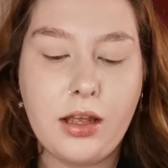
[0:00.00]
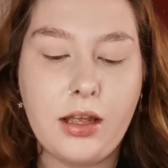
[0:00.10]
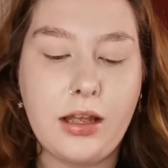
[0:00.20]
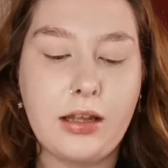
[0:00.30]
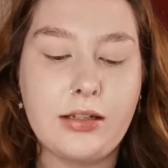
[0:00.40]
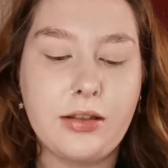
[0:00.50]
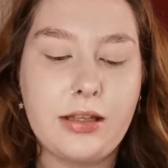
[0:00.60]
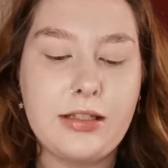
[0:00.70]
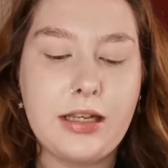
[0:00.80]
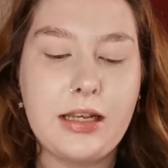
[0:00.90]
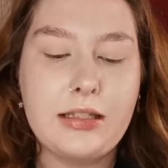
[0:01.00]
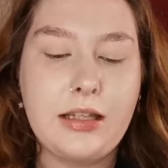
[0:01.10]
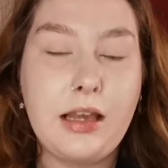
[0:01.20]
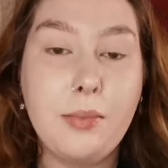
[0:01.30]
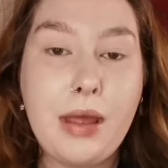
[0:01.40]
and this is
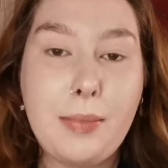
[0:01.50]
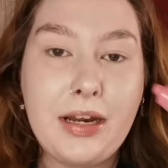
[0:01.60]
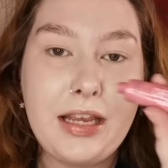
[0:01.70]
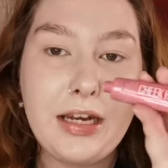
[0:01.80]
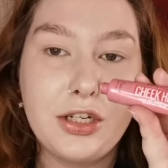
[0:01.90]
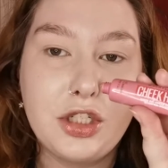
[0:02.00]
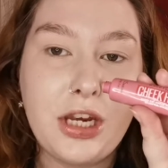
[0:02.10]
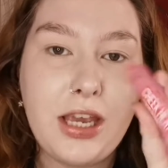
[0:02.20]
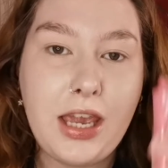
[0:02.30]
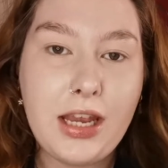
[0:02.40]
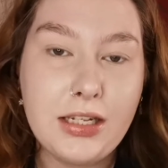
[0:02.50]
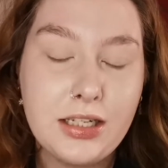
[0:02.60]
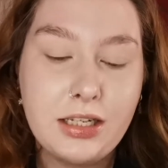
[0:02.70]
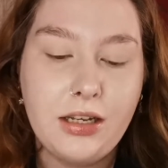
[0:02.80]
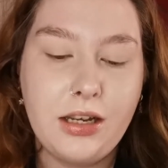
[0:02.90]
the Maybelline
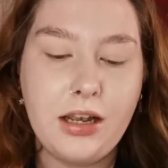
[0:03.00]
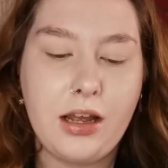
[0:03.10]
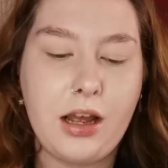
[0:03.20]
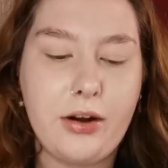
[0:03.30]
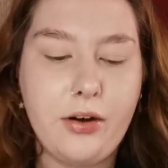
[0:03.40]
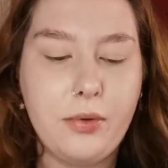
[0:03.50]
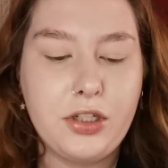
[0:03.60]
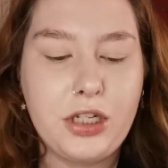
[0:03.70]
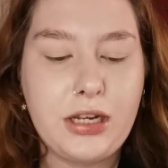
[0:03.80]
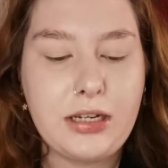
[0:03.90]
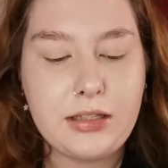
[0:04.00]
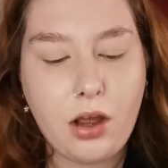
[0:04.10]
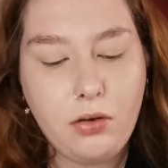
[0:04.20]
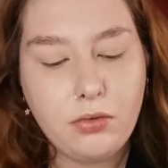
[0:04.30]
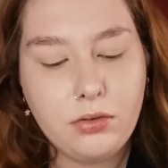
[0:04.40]
Cheek. I don't know what shade it is.
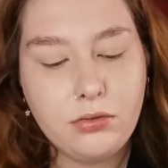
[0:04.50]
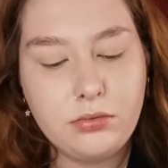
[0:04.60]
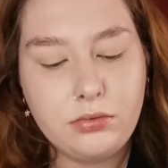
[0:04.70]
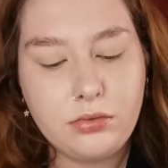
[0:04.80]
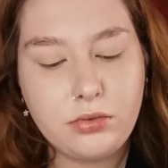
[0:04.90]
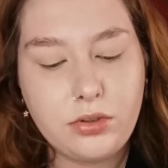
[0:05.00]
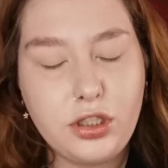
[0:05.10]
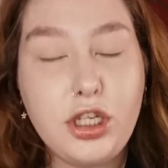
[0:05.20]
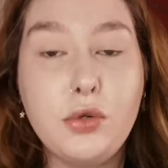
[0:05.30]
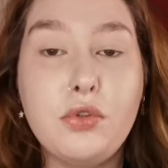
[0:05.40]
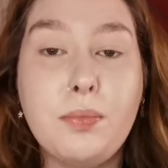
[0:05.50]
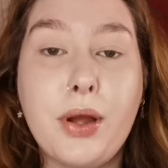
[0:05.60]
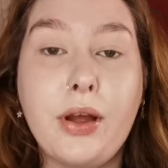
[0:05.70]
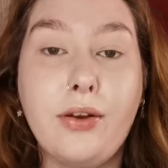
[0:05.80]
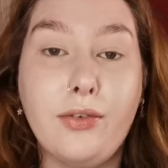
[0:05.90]
Oh, Nude
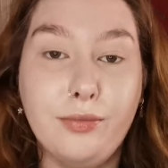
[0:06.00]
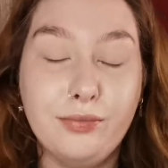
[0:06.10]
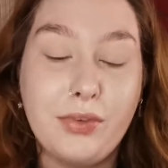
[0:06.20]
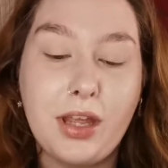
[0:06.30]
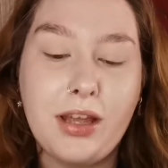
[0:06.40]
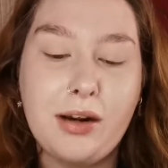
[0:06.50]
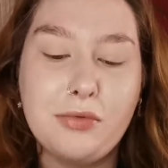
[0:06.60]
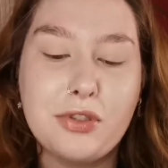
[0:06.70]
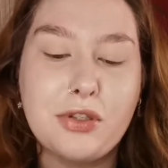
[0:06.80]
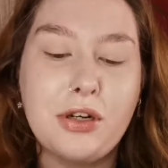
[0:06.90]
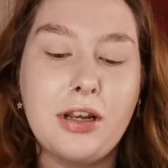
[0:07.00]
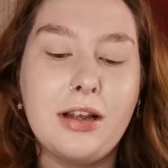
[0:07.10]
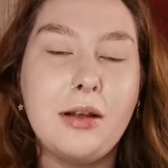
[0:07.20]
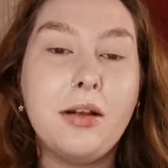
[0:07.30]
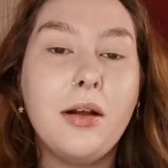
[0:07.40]
Burn. And I'm just
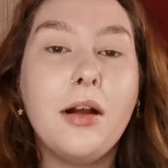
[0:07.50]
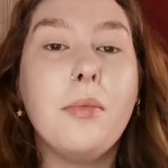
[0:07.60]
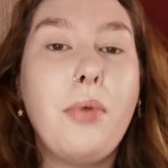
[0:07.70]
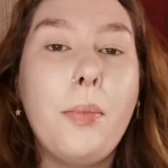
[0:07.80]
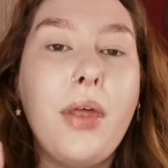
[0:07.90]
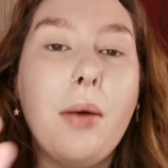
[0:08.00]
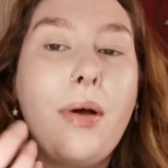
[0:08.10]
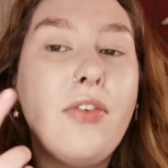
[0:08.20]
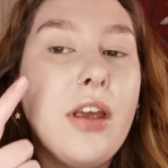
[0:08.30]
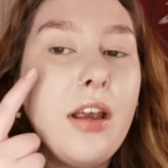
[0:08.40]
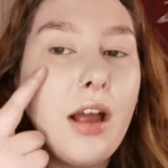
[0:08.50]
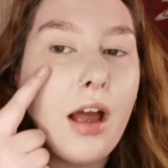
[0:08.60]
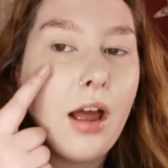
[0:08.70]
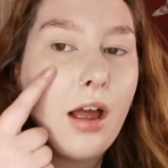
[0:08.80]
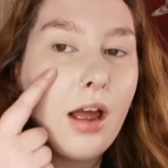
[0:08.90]
gonna pop that on my
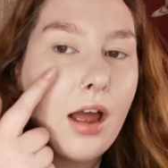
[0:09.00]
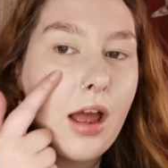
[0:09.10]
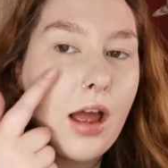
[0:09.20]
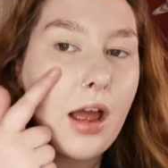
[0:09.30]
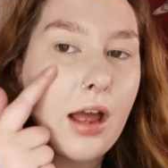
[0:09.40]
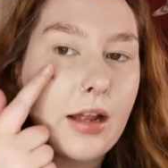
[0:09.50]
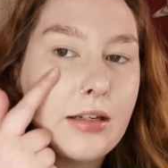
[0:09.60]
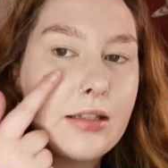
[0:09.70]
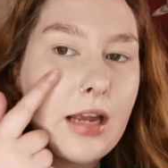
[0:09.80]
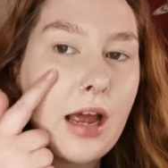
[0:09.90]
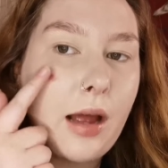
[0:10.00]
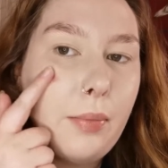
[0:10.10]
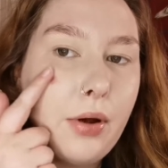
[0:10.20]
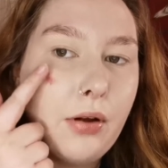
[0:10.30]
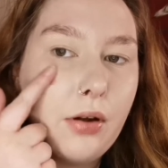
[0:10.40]
finger and tap
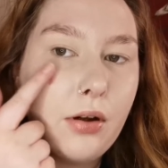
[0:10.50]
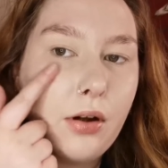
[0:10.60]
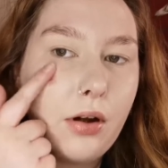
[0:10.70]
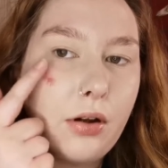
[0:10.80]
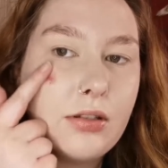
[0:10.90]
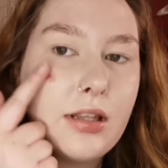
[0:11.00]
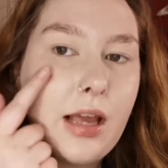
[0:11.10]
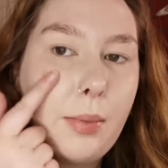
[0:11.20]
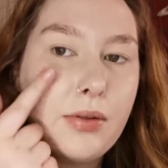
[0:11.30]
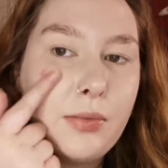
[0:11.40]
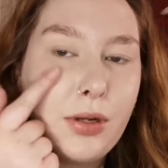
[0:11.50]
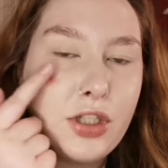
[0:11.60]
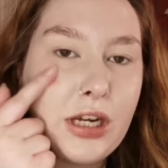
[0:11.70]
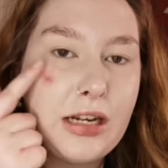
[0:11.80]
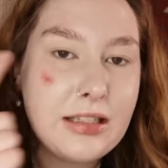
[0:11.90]
onto the apples of my
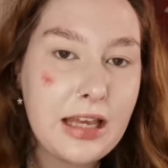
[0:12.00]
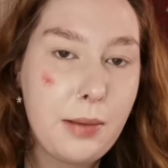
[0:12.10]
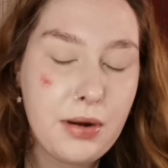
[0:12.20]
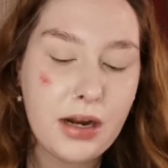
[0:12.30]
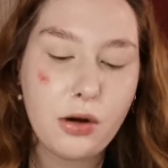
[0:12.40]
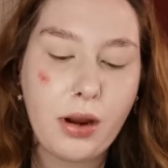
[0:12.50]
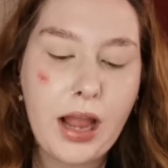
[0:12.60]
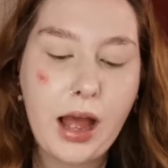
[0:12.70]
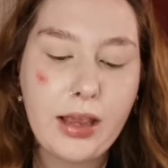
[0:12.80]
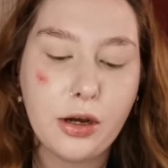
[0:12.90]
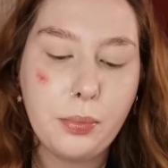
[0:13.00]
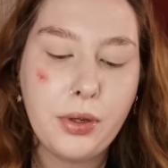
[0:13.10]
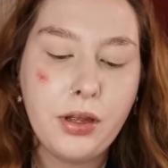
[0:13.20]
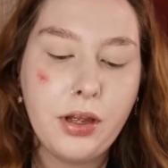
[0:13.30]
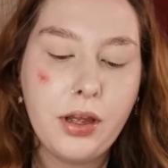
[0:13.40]
cheeks, keeping it quite high up,